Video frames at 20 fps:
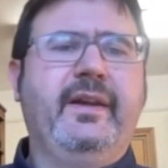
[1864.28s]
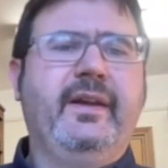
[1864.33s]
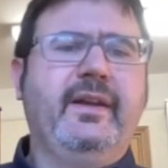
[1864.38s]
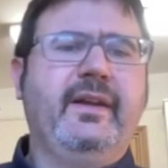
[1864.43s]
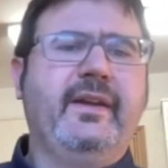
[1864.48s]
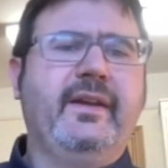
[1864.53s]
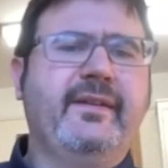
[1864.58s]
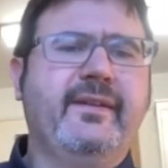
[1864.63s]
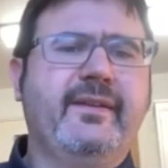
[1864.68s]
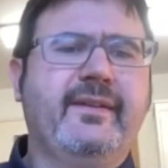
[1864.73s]

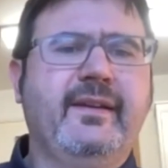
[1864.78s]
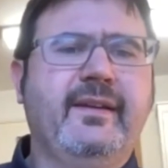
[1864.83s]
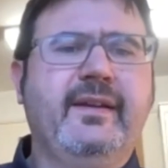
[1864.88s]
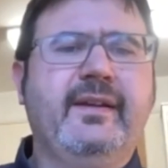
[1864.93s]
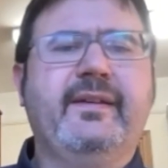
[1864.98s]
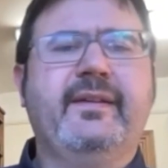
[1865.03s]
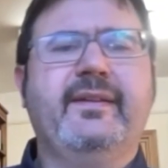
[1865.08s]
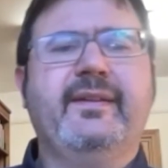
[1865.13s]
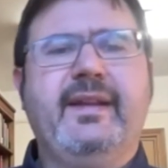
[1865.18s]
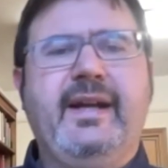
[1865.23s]

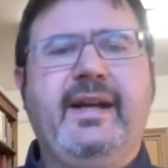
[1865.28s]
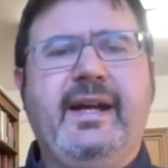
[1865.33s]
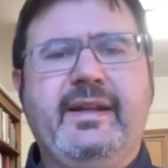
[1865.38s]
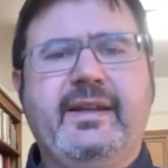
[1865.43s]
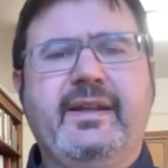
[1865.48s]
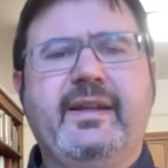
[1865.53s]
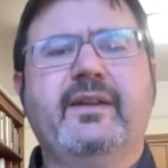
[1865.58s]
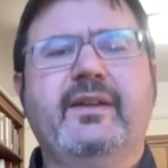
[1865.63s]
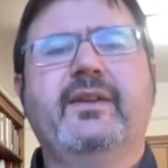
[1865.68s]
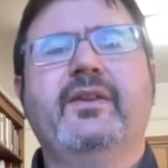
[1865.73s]

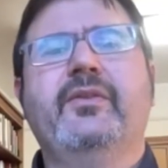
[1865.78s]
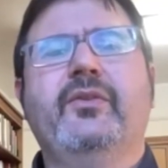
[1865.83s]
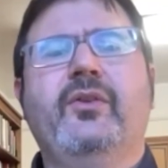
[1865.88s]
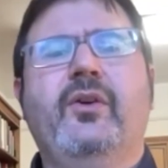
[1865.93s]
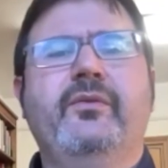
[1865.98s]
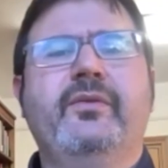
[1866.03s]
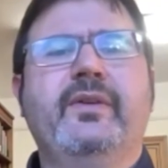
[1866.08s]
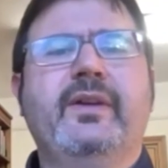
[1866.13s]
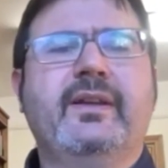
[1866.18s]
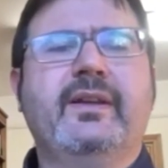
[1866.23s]
extracting the
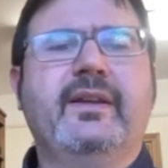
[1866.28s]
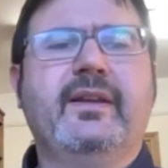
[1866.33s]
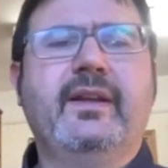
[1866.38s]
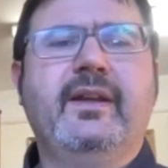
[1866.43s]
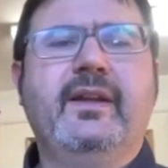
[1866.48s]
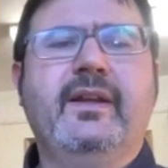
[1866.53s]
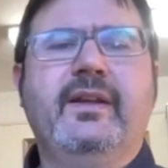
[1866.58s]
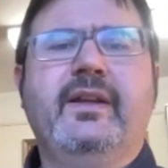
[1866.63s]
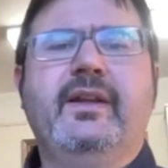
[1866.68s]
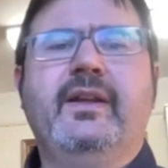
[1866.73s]
Soviet
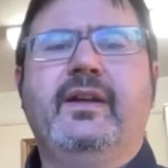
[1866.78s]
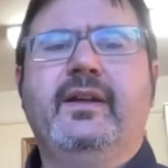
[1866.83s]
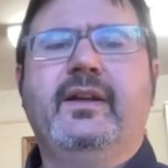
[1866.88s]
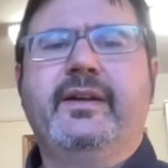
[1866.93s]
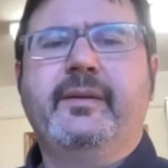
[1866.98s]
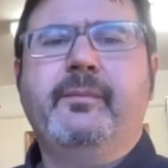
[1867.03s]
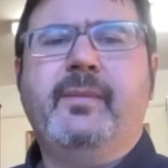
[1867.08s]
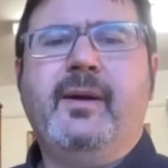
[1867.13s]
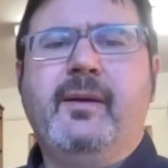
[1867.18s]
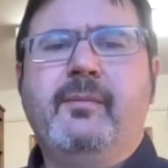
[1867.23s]

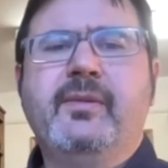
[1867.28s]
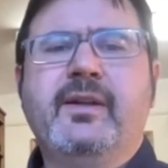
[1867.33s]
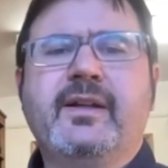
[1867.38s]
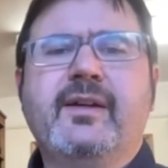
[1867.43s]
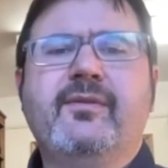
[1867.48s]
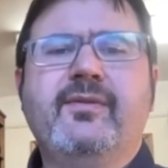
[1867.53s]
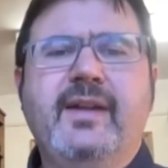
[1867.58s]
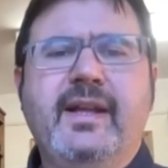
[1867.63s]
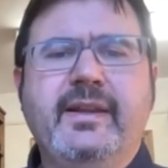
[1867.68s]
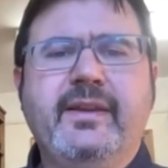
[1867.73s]
Republic
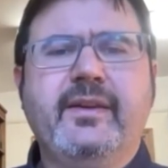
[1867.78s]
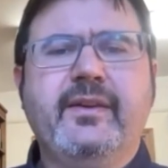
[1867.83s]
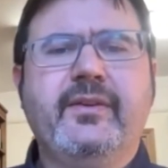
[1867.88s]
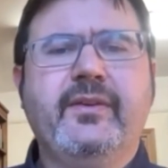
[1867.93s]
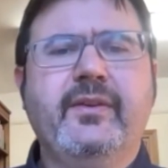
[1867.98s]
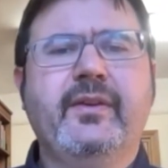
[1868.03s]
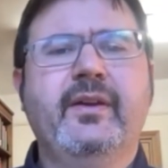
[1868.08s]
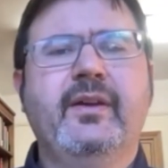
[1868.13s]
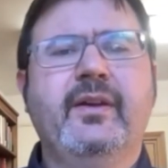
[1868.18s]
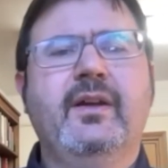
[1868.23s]
of
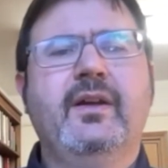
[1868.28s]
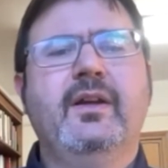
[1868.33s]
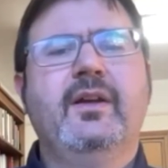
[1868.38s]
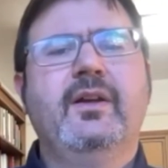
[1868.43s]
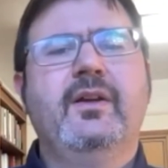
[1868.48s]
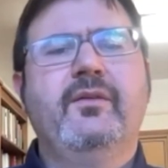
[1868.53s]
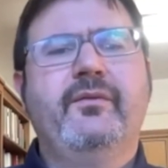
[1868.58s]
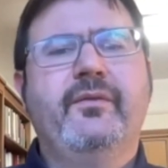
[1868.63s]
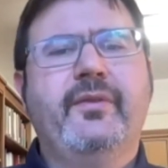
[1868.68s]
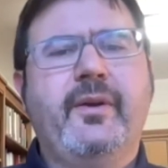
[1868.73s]
Letters
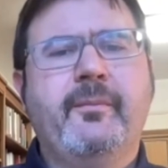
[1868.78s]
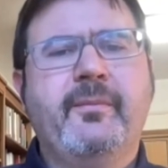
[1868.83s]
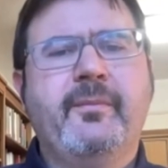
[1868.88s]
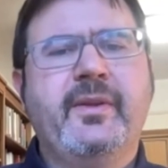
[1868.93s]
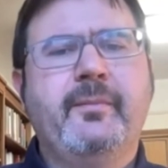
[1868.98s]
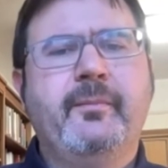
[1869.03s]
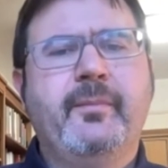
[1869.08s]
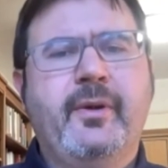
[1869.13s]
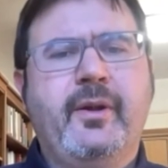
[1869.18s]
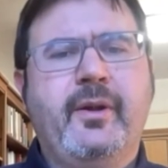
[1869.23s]
from
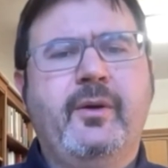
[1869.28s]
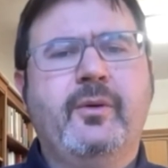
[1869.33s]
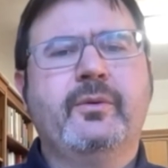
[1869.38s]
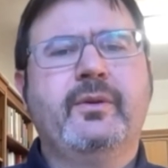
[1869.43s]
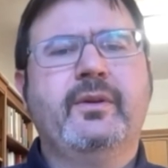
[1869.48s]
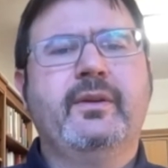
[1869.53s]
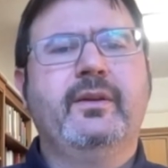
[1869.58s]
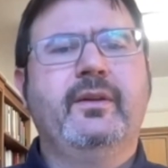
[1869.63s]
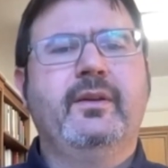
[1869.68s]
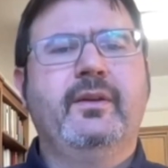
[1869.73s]
the
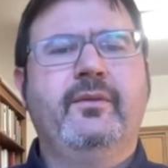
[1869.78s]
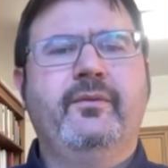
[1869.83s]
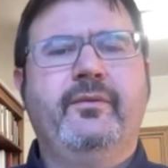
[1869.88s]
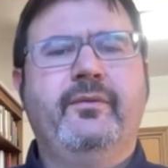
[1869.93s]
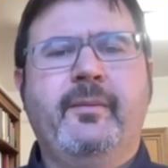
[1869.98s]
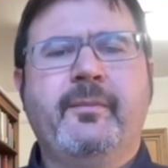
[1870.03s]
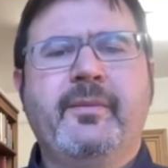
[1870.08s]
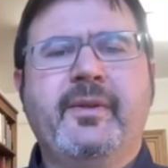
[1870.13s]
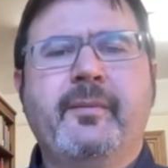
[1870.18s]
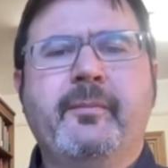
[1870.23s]

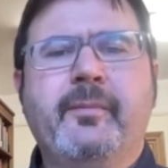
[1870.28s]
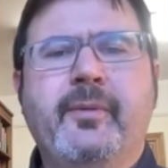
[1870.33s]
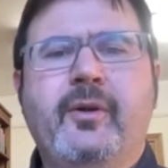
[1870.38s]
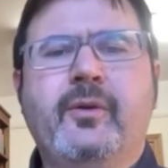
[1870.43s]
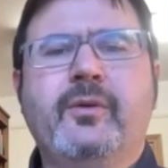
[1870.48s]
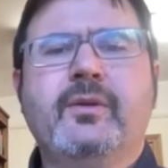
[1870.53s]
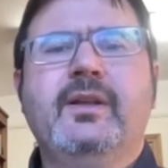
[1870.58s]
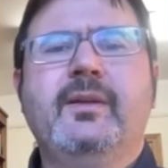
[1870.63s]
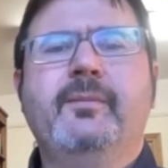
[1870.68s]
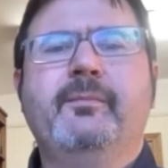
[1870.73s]

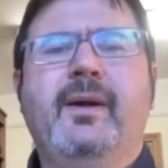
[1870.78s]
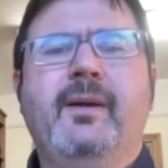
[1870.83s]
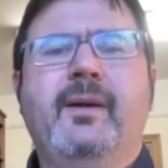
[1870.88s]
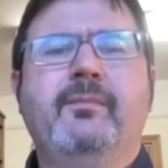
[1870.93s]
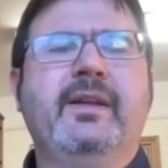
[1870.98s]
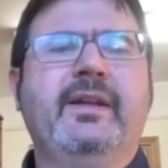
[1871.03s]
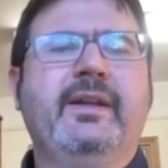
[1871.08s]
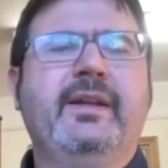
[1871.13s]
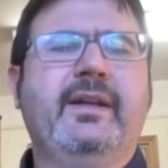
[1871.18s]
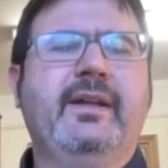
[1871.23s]
broadly
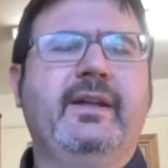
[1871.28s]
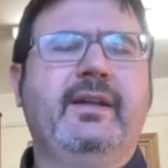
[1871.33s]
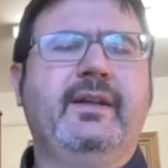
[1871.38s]
public